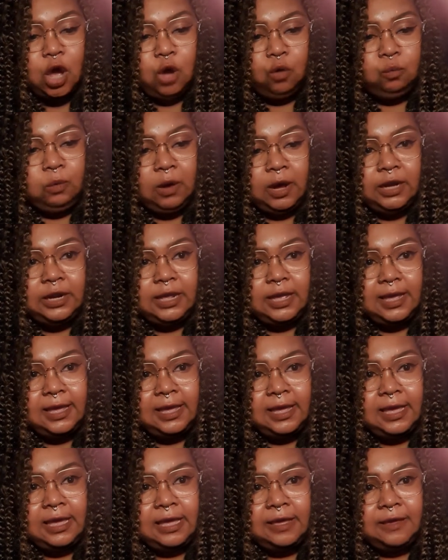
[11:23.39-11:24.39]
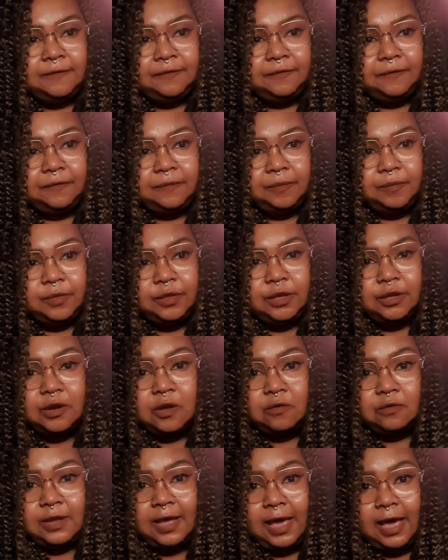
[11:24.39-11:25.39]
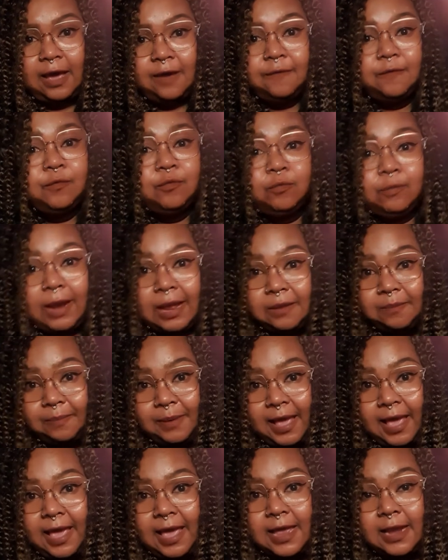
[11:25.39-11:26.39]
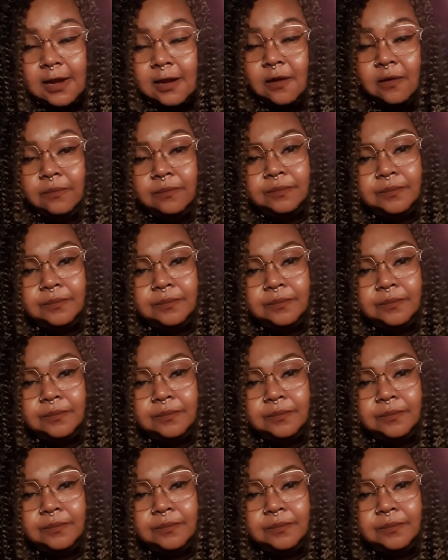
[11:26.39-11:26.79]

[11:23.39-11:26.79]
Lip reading: What if you don't have red pen?